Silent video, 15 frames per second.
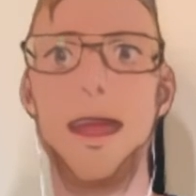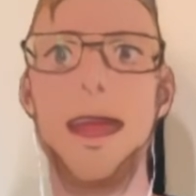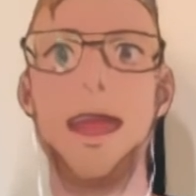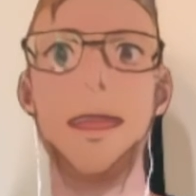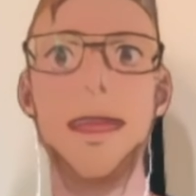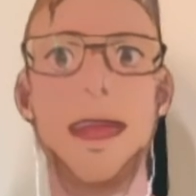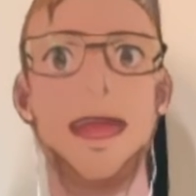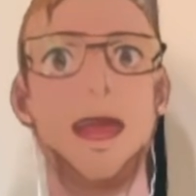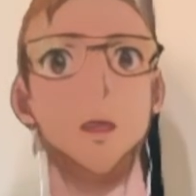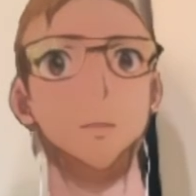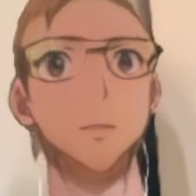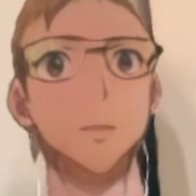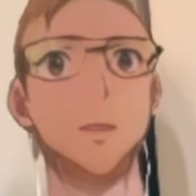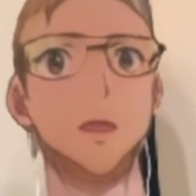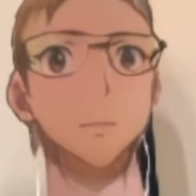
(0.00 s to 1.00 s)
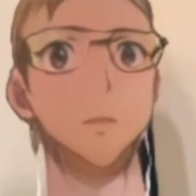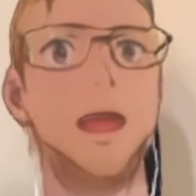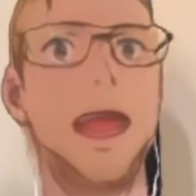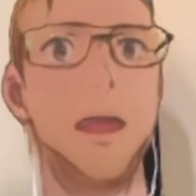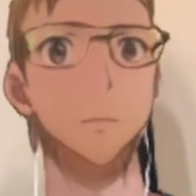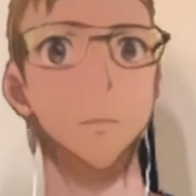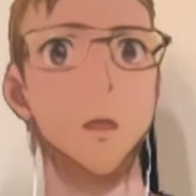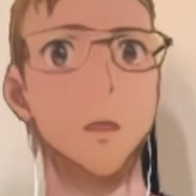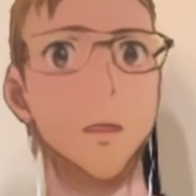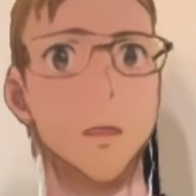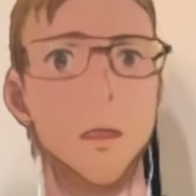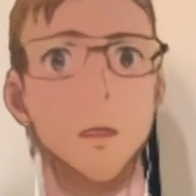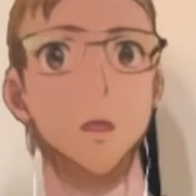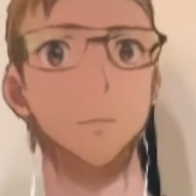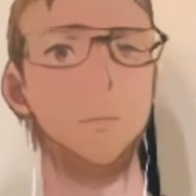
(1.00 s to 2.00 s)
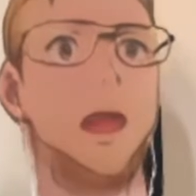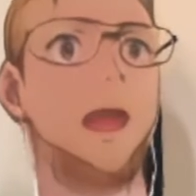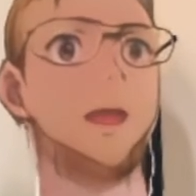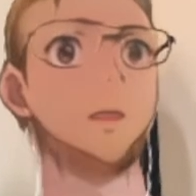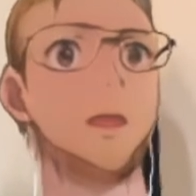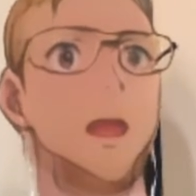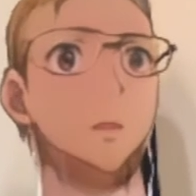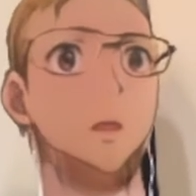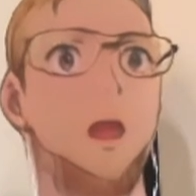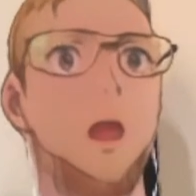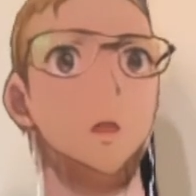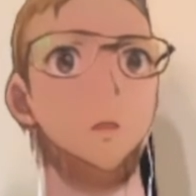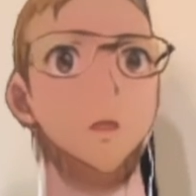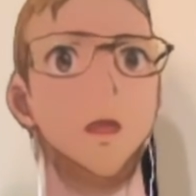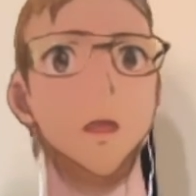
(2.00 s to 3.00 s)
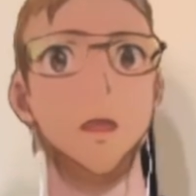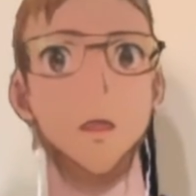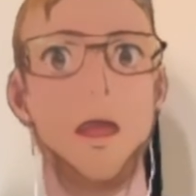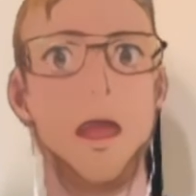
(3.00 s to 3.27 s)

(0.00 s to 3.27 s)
and then after some time it paid itself off and it